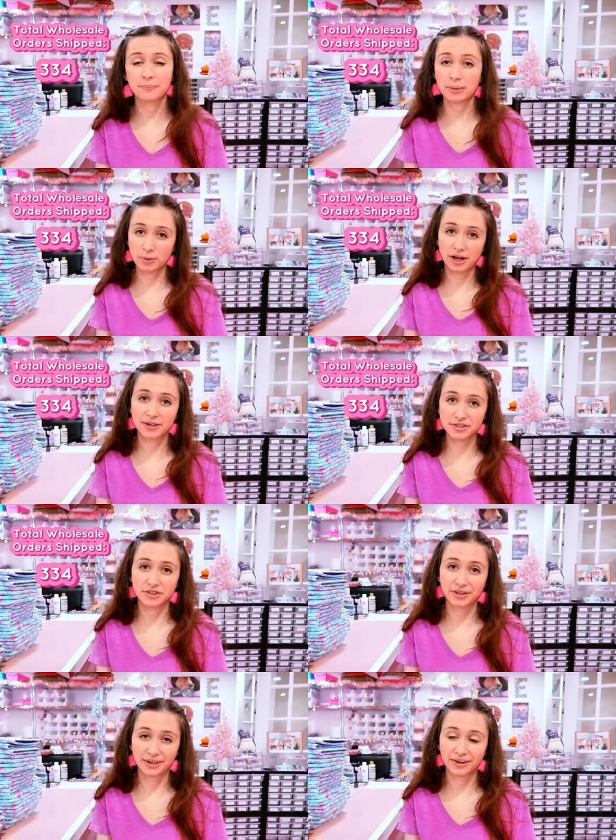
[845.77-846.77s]
that my
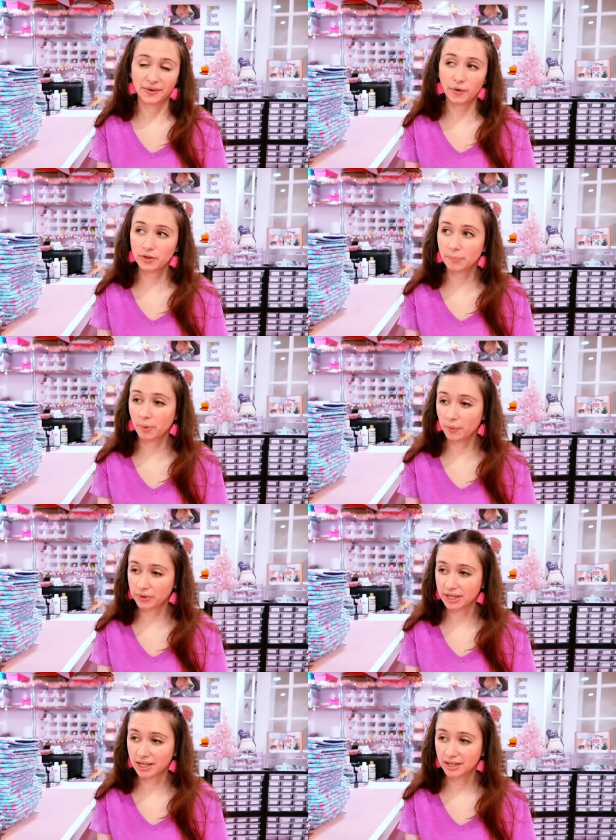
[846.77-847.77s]
products are in. Holy
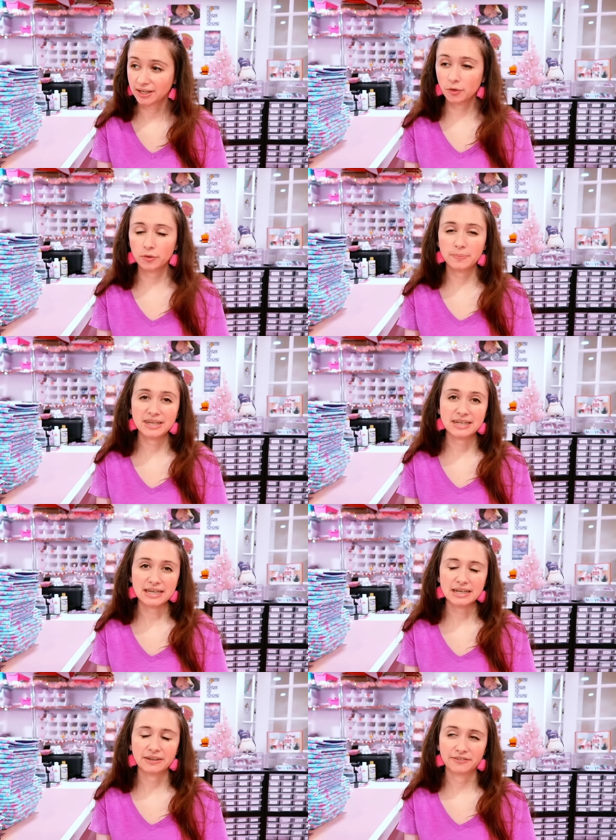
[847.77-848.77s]
moly. You know it would be
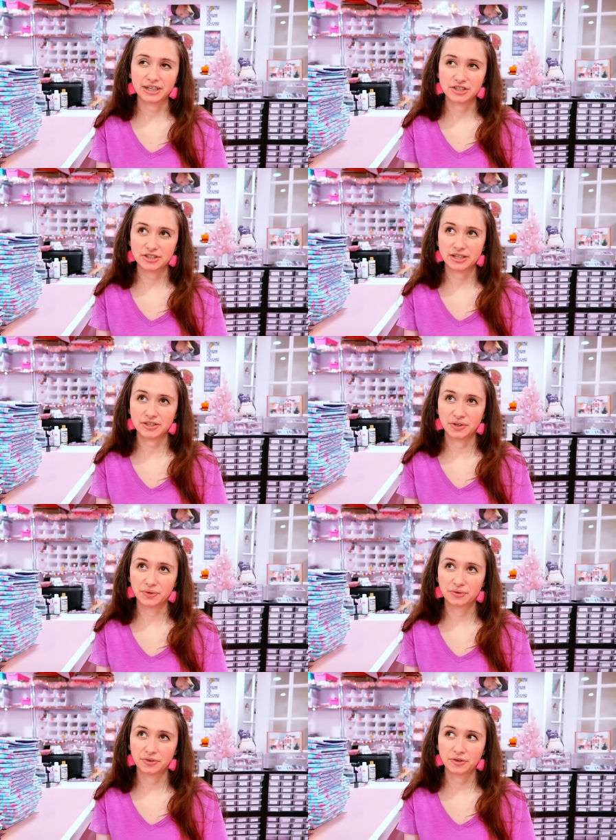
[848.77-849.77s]
neat if I just like
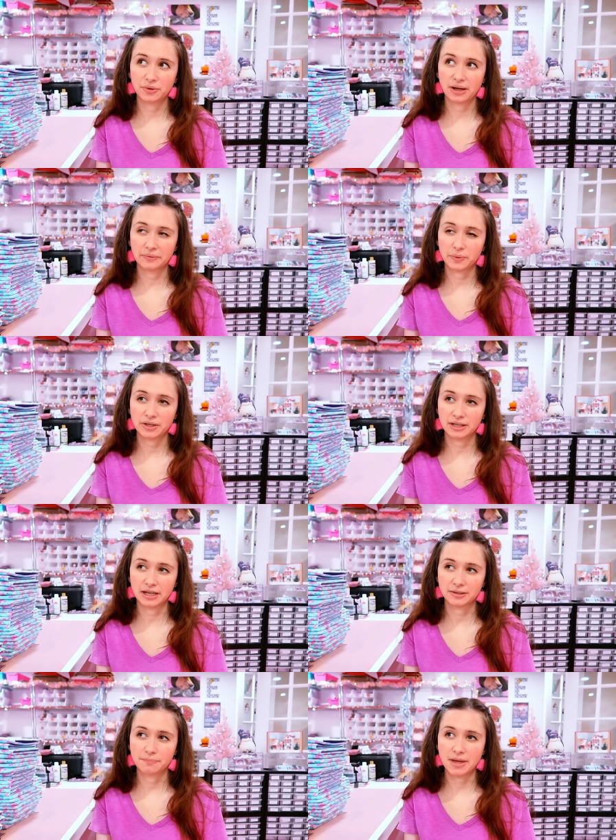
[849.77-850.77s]
go through and I want to
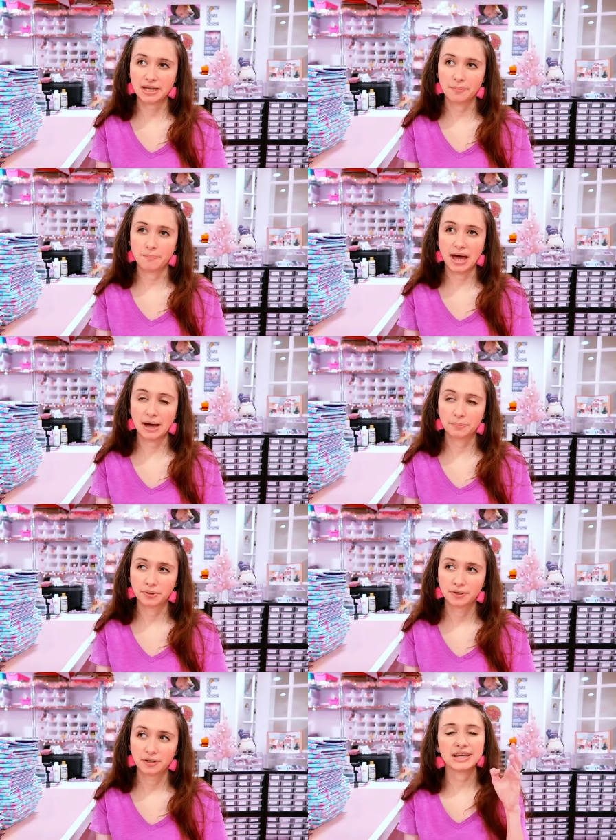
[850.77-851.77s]
like make a map
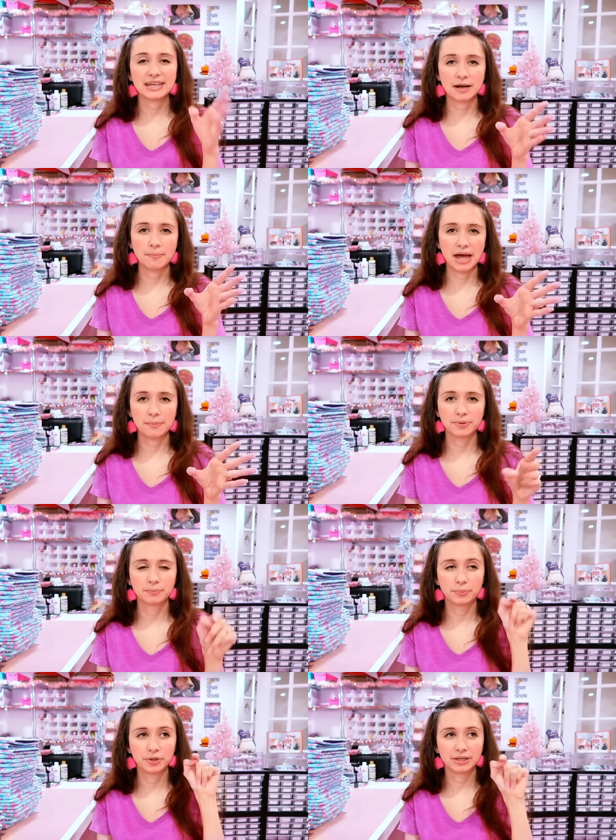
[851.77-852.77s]
or like get a map
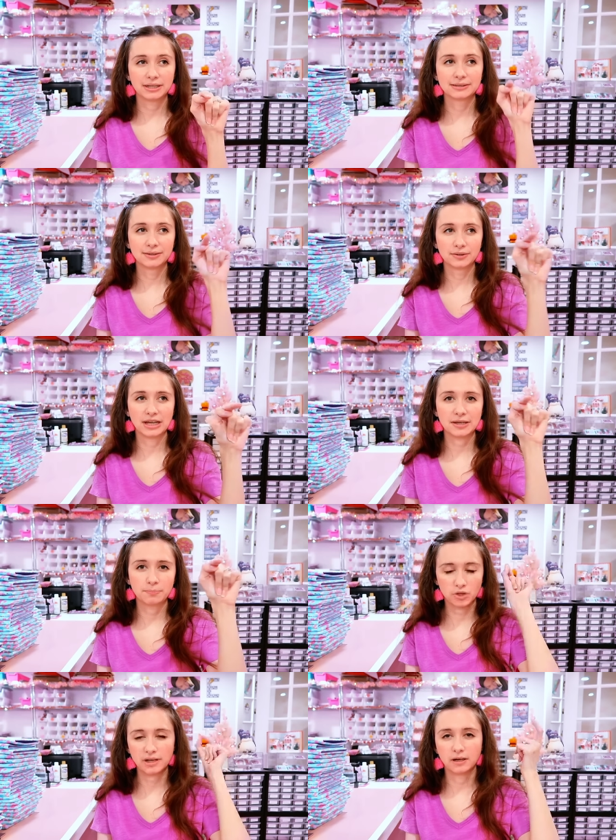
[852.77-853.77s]
and put like little
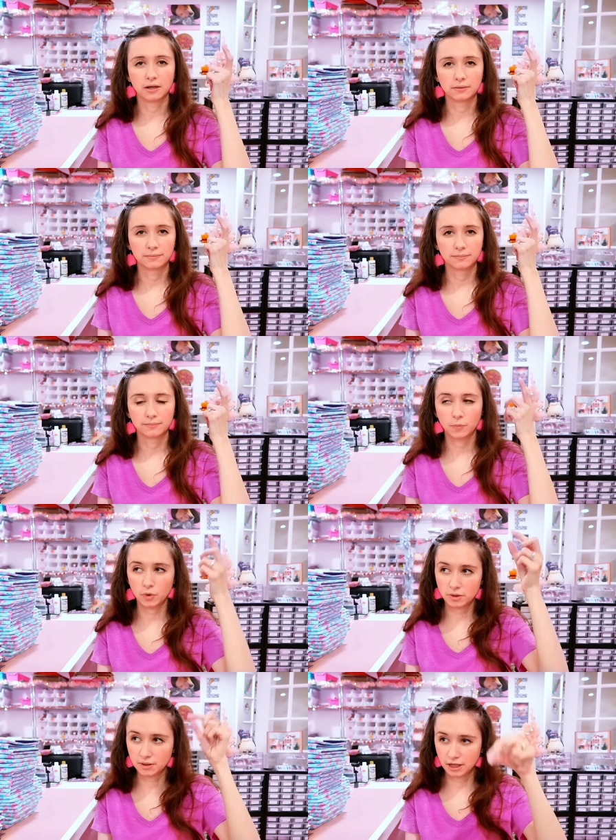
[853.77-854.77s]
like, what are they called?
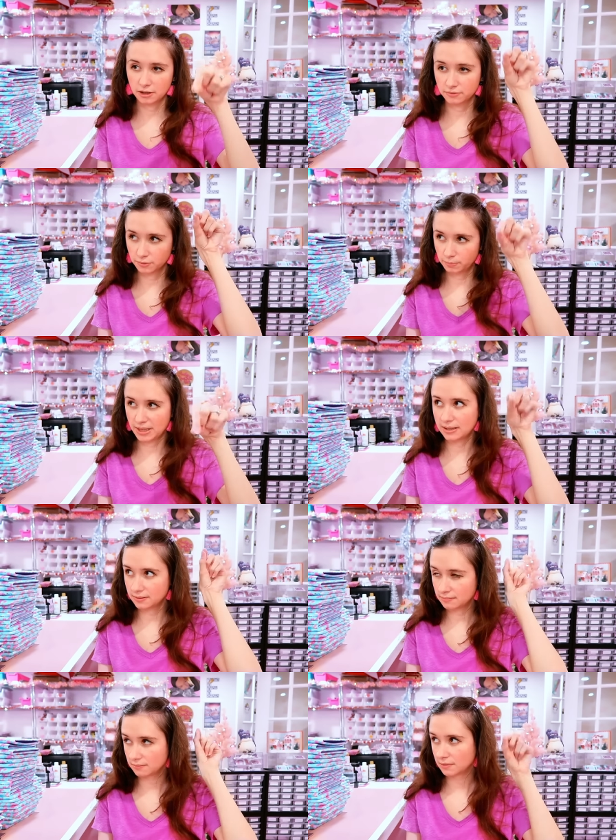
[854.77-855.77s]
What are the colorful
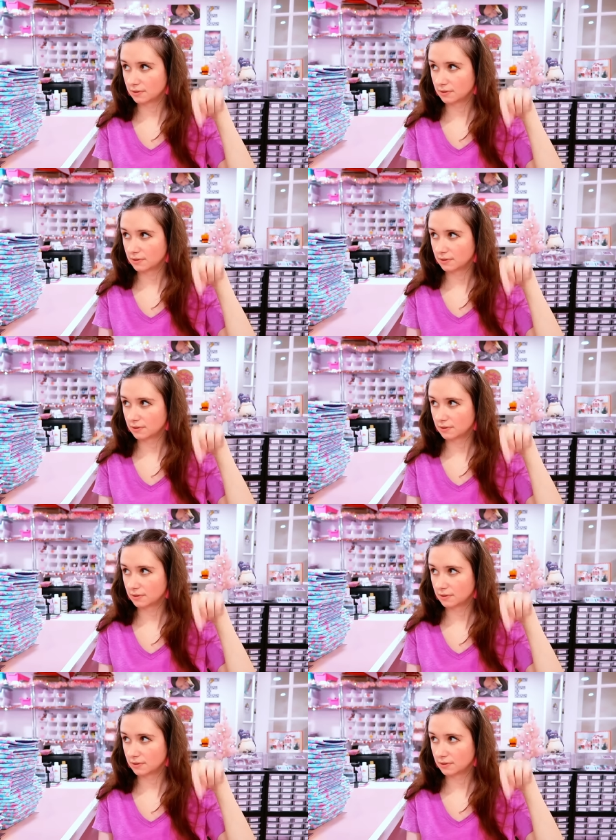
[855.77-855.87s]
pin